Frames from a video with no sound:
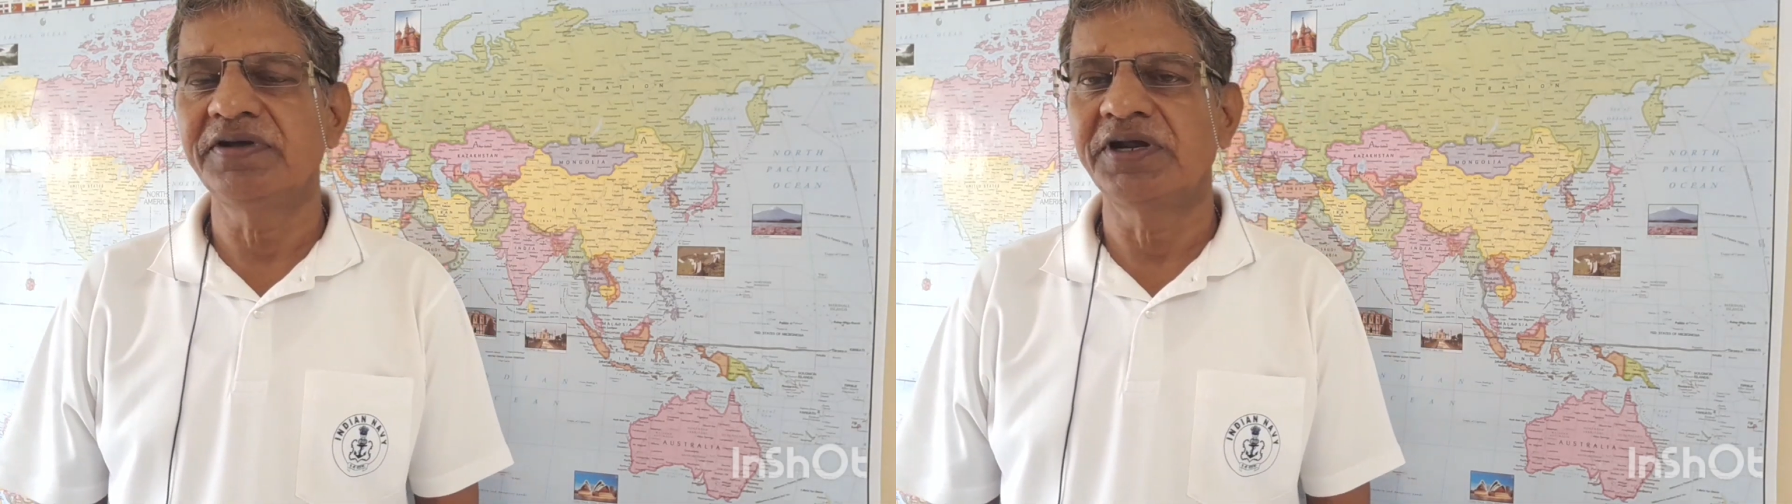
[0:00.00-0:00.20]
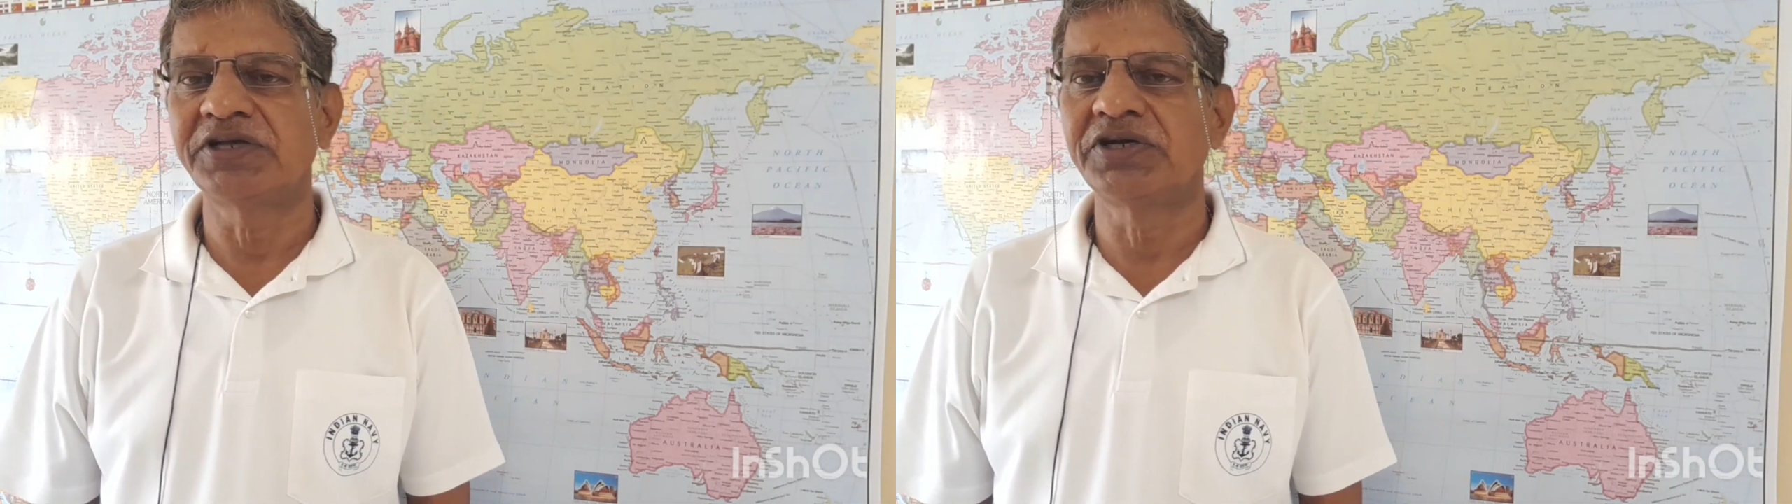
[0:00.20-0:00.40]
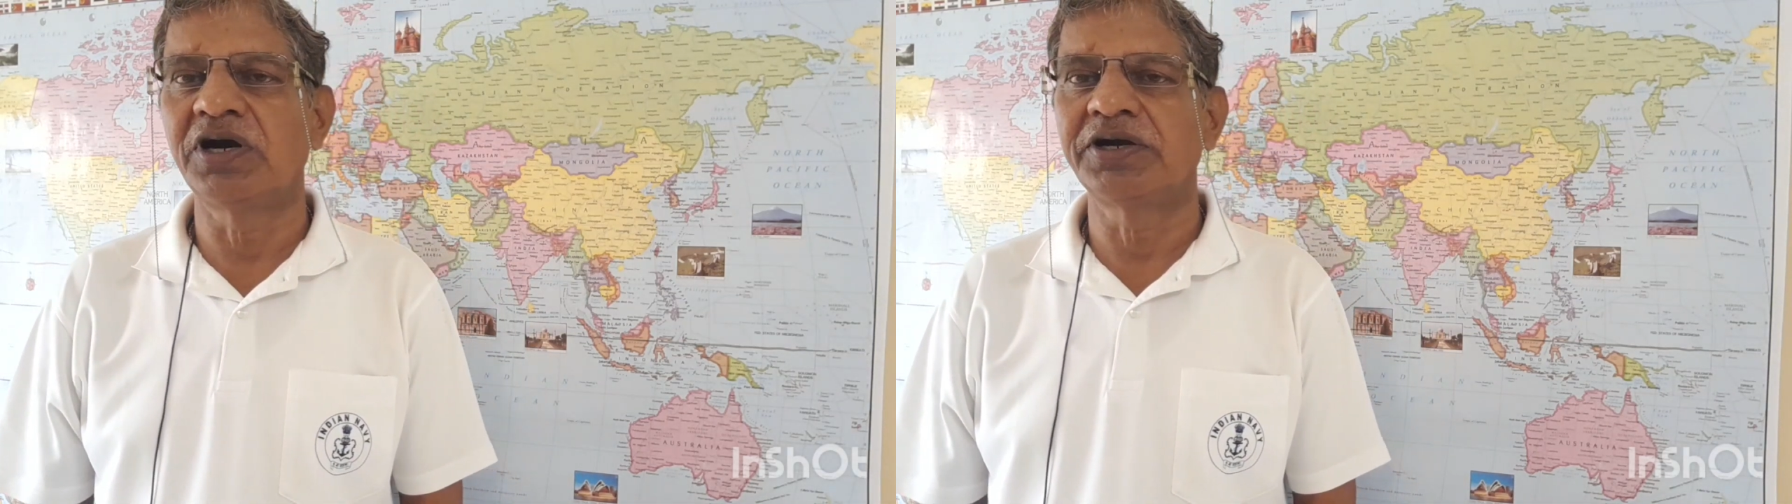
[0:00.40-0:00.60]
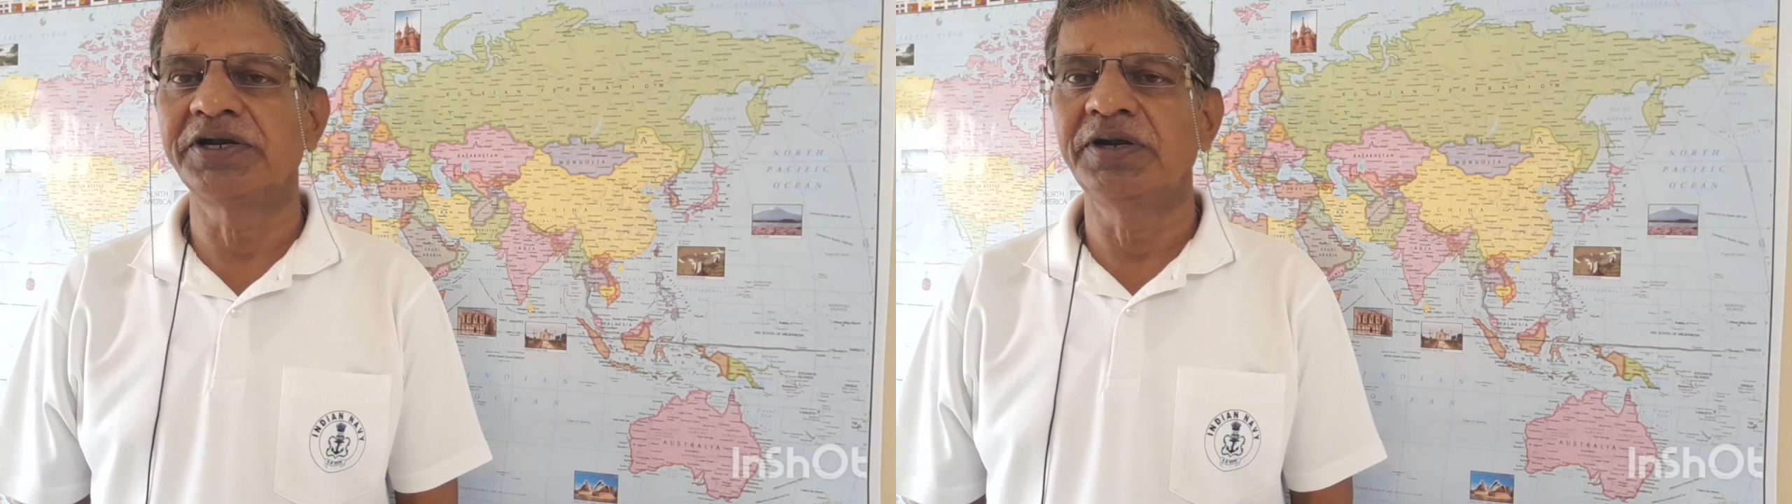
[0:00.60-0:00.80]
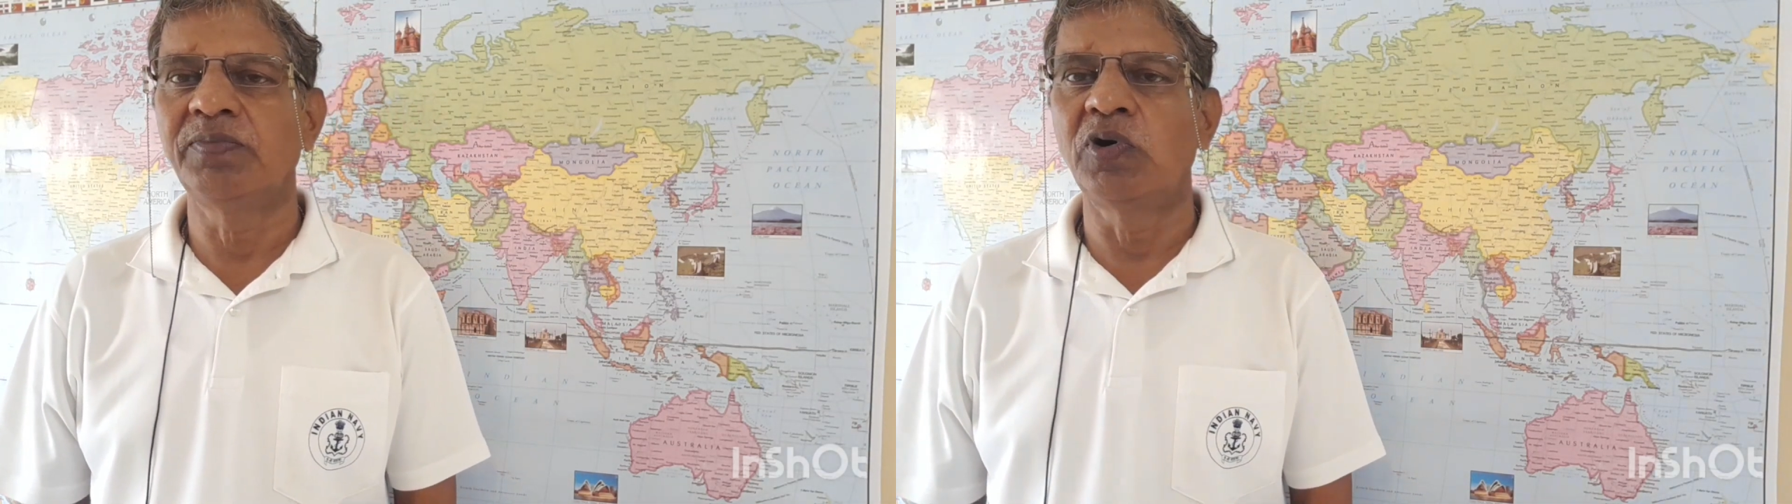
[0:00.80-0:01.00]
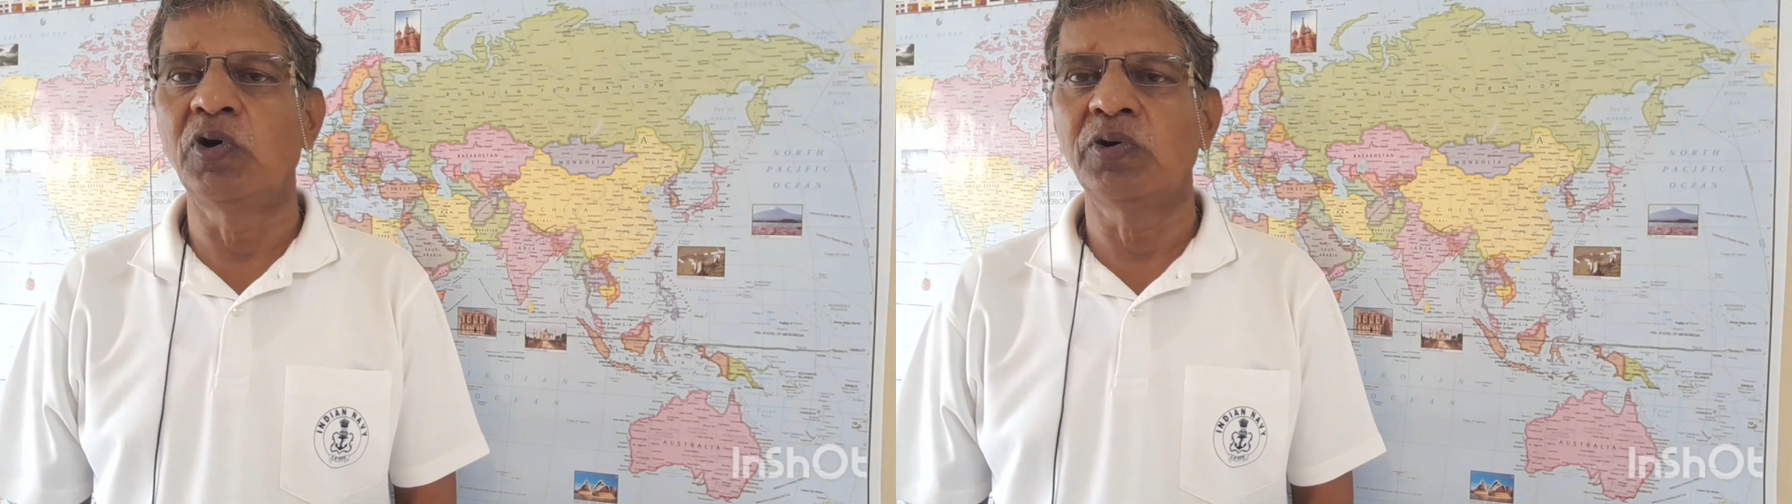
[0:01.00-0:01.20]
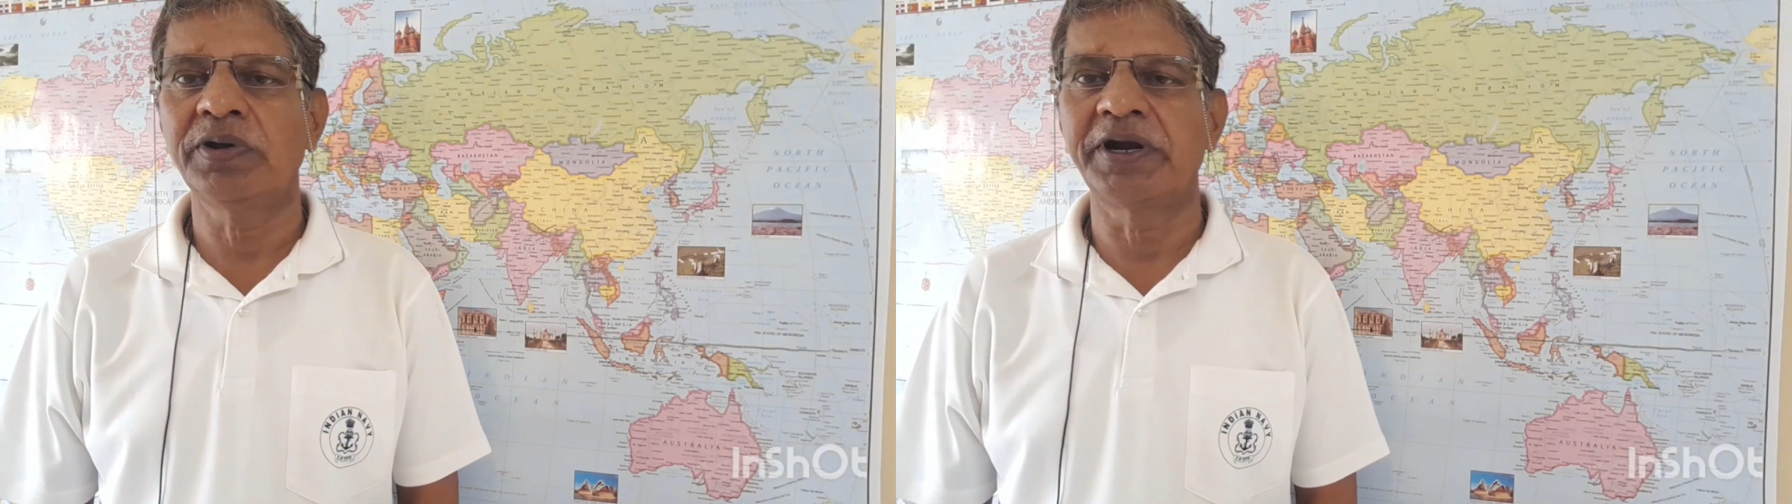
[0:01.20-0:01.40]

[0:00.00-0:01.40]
has got a more